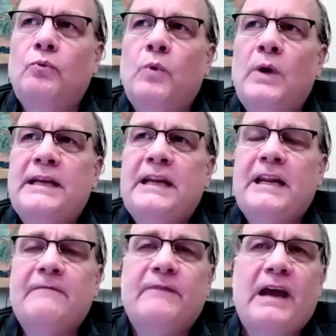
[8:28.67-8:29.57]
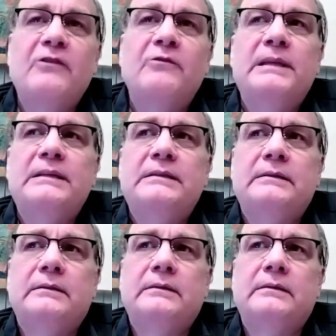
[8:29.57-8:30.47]
when an environment,
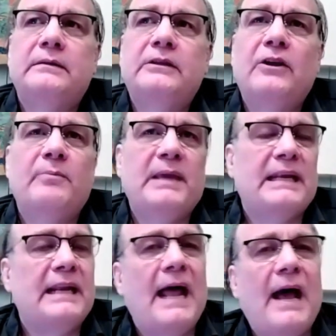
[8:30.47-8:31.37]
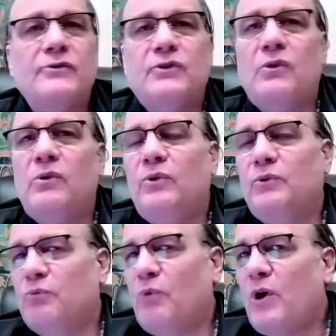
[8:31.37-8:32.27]
you know, be it a
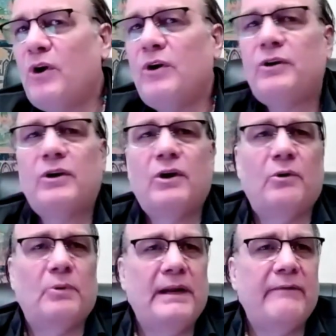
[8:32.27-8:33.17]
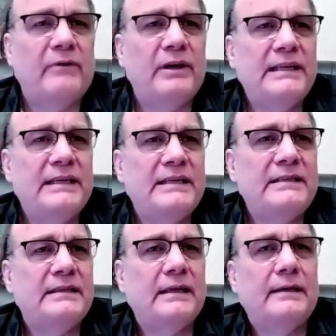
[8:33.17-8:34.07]
household, work, or whatever it
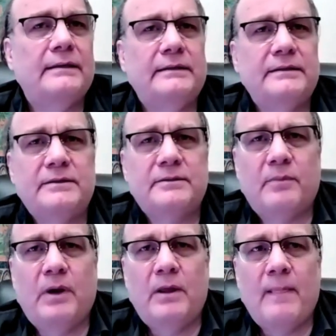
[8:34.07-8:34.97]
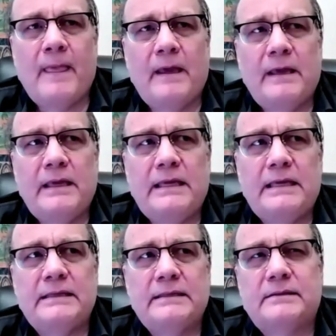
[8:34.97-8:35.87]
is, is
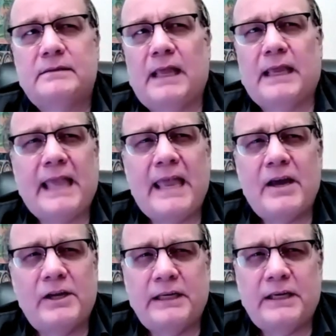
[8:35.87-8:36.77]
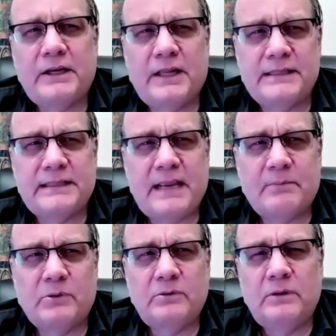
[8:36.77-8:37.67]
is like chaotic and
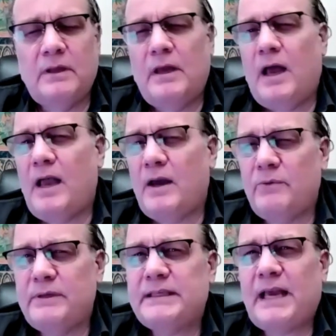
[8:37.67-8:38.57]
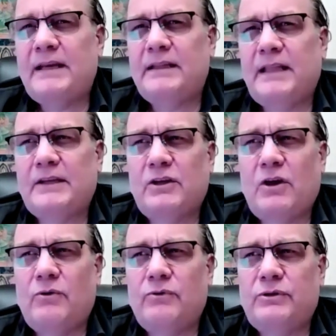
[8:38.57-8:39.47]
unstable, I always kind of like to
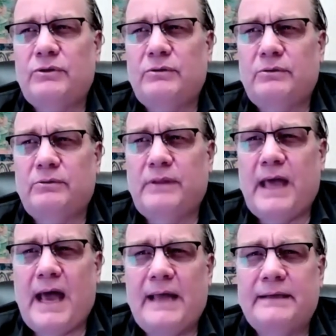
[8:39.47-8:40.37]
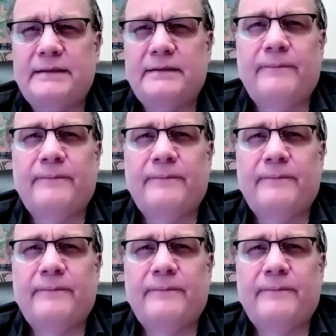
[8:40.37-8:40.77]
go to that